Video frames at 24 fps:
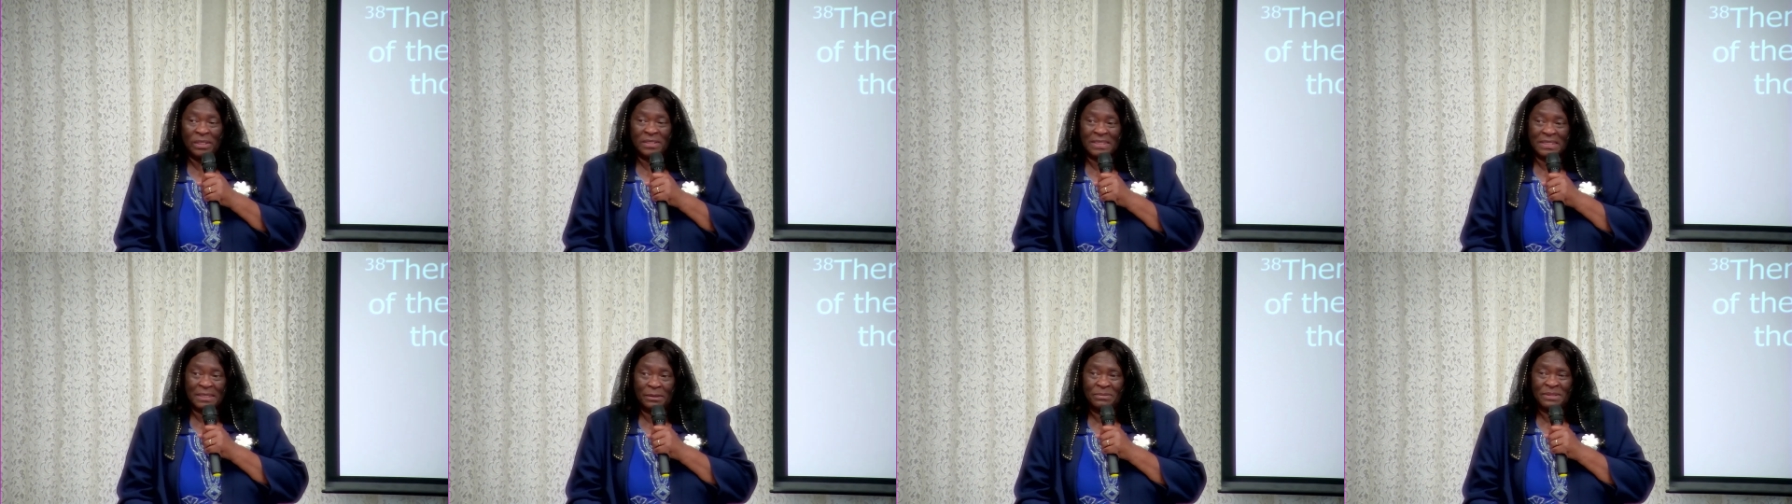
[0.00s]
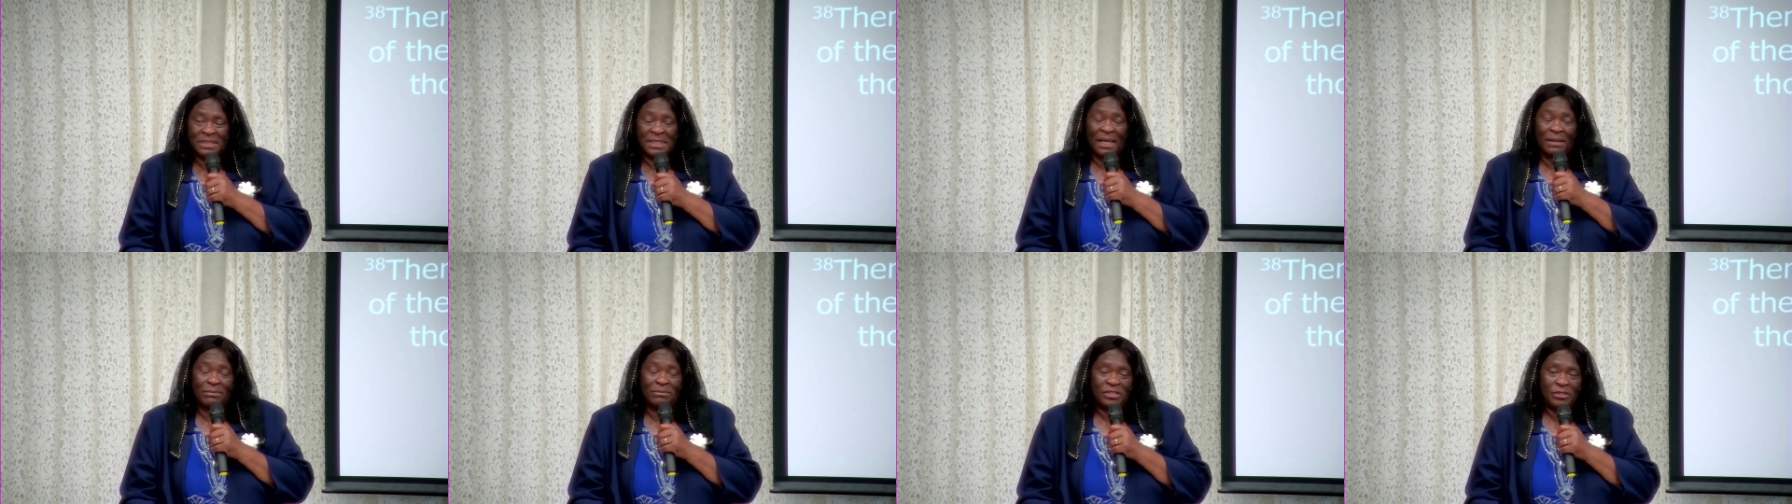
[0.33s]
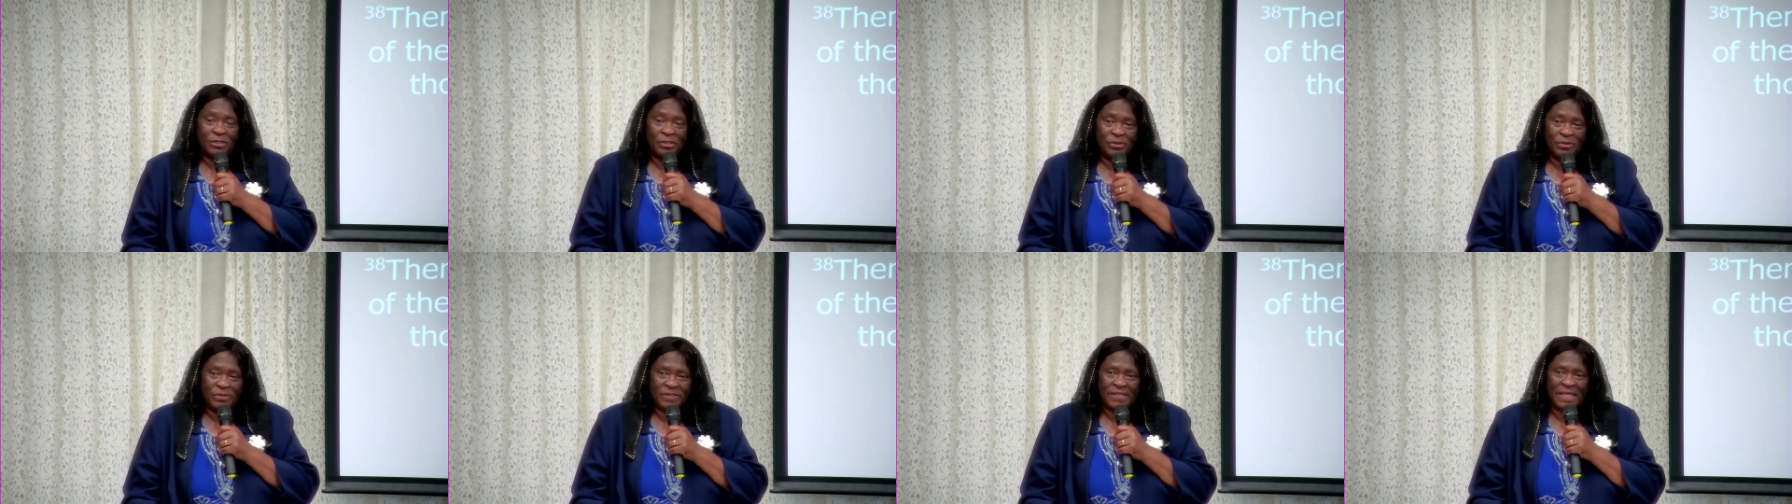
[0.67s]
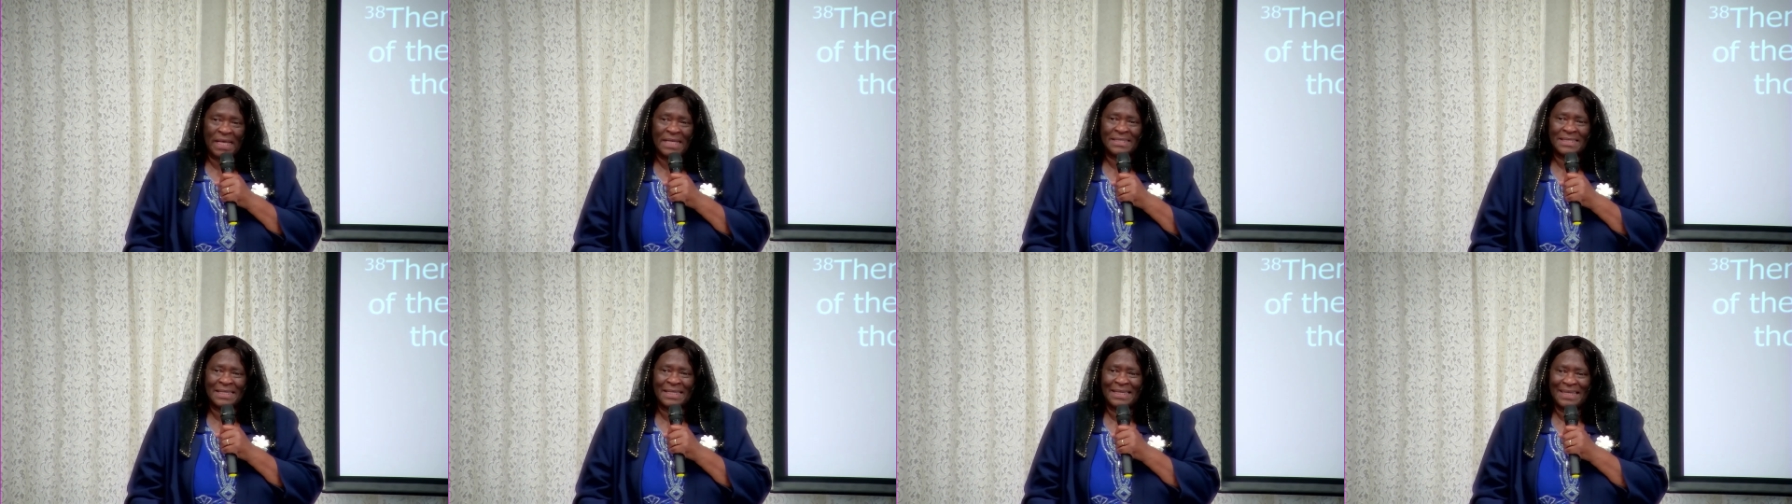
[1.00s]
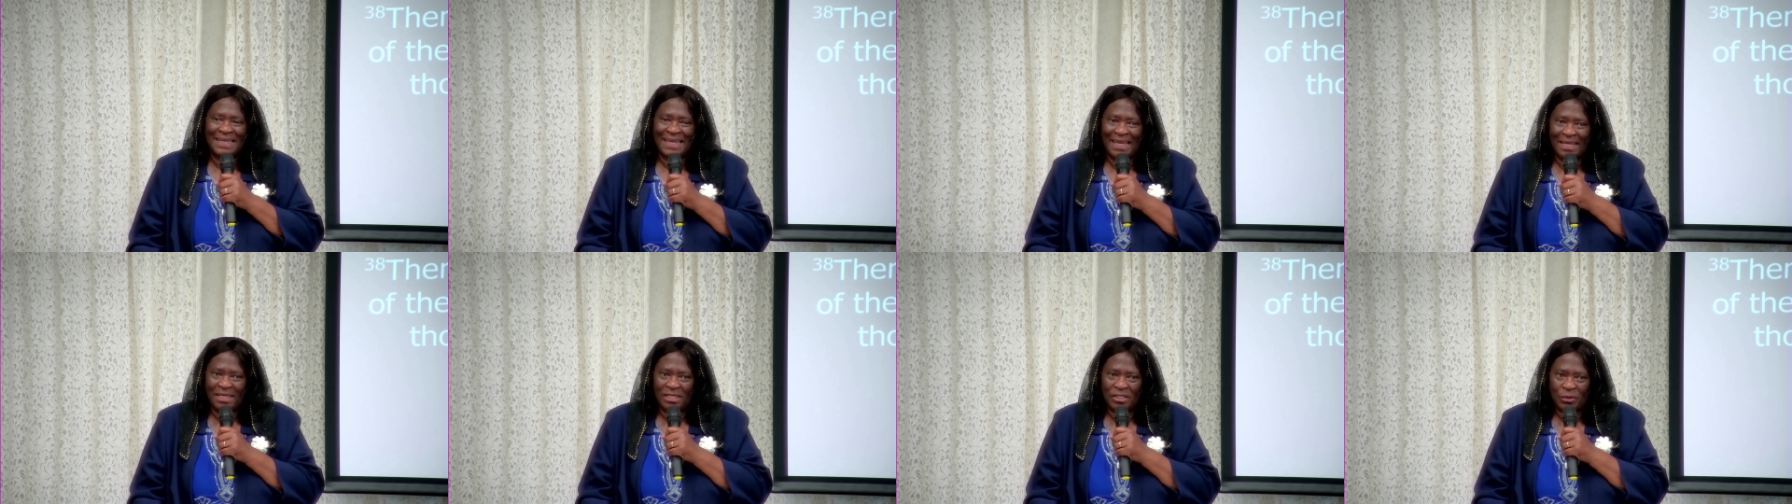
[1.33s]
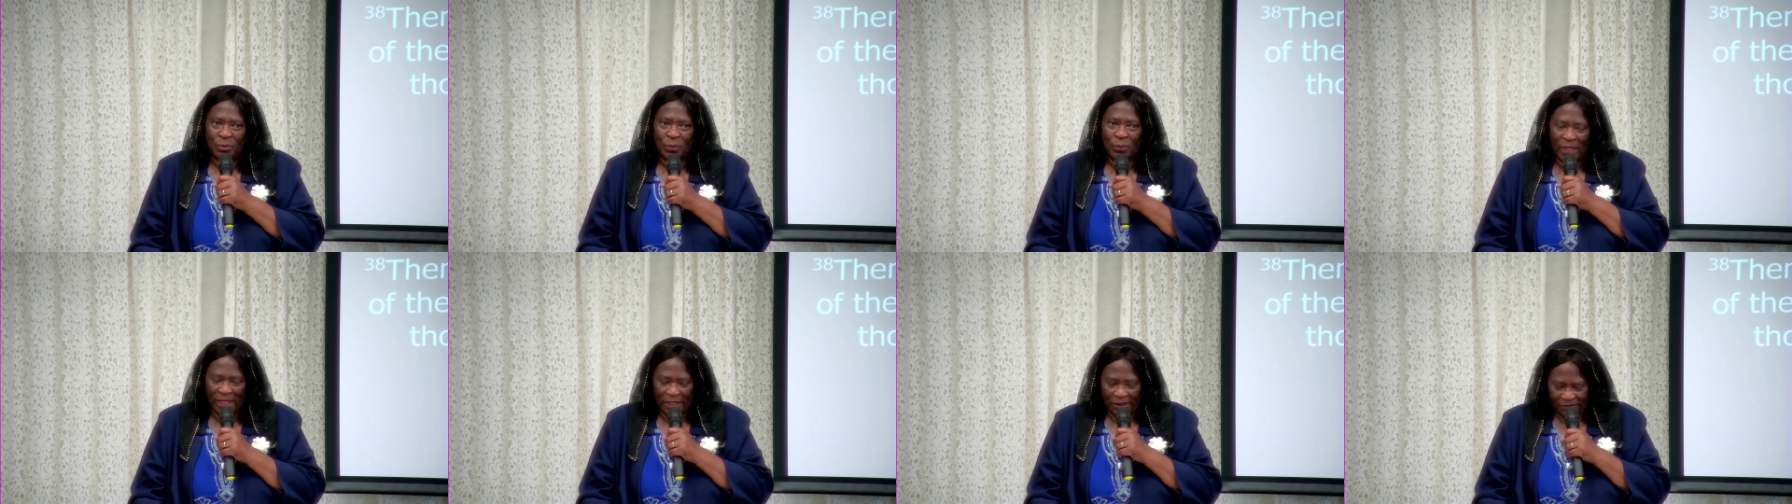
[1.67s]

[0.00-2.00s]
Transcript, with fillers: sometimes use that as a gateway